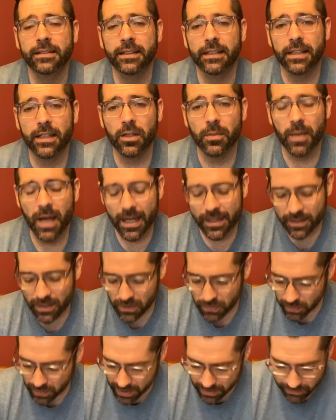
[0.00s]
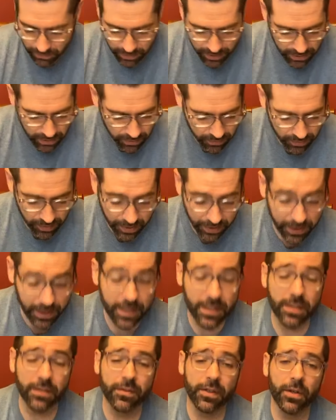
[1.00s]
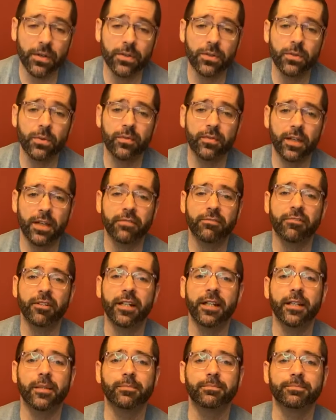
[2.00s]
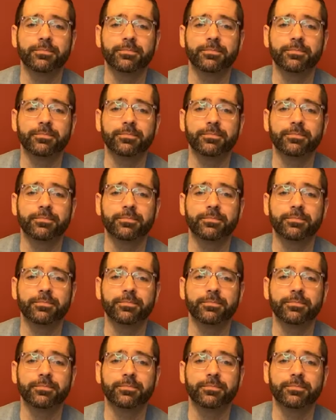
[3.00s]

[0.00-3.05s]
and he reminds us whatever we do for the least of those, we've done for him.